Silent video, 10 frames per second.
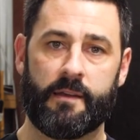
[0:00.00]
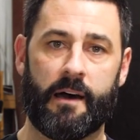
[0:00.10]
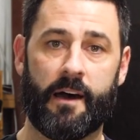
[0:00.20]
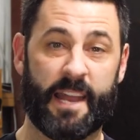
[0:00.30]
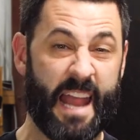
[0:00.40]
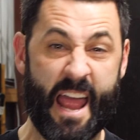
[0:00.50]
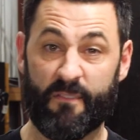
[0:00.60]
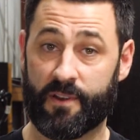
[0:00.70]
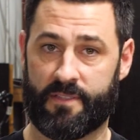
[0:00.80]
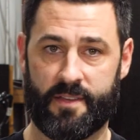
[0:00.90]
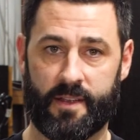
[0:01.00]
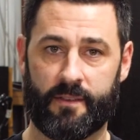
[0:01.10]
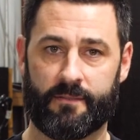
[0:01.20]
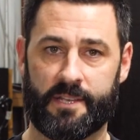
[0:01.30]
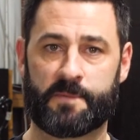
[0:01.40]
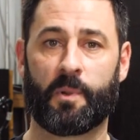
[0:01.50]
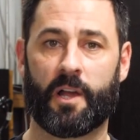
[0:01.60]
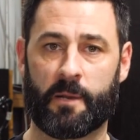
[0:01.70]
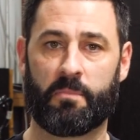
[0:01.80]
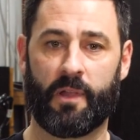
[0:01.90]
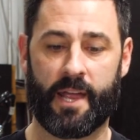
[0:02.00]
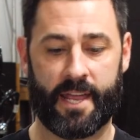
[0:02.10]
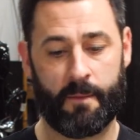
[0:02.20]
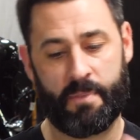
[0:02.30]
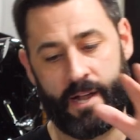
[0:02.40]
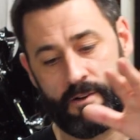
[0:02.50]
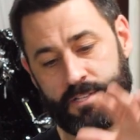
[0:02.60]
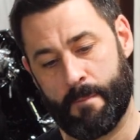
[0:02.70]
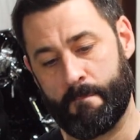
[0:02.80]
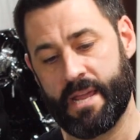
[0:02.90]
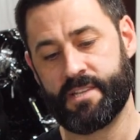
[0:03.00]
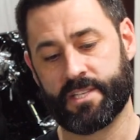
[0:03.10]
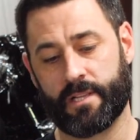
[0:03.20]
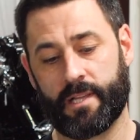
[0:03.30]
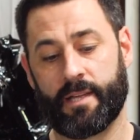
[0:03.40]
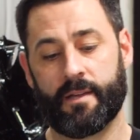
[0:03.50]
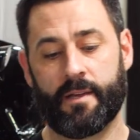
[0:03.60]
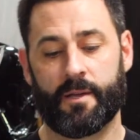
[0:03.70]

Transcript: and everything is plug and play, and it pairs amazingly